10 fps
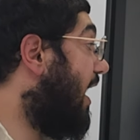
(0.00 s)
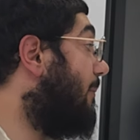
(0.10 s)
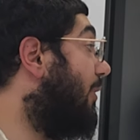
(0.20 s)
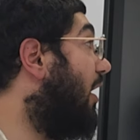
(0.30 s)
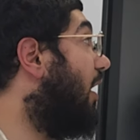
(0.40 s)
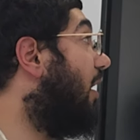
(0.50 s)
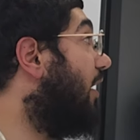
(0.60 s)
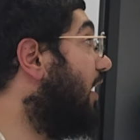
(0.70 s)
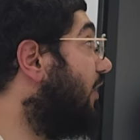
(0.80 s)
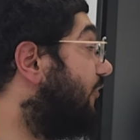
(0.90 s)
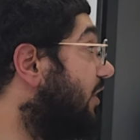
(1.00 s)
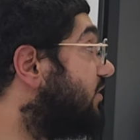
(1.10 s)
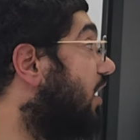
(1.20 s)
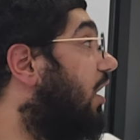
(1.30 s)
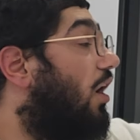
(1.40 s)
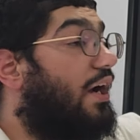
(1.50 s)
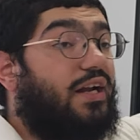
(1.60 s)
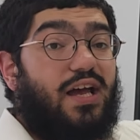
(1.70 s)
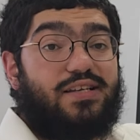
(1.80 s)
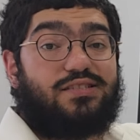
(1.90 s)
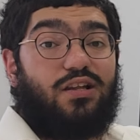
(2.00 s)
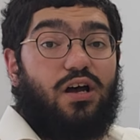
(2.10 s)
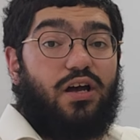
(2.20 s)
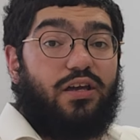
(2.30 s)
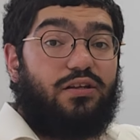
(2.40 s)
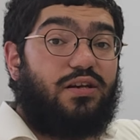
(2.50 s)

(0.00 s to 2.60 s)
But if it's a oines loy,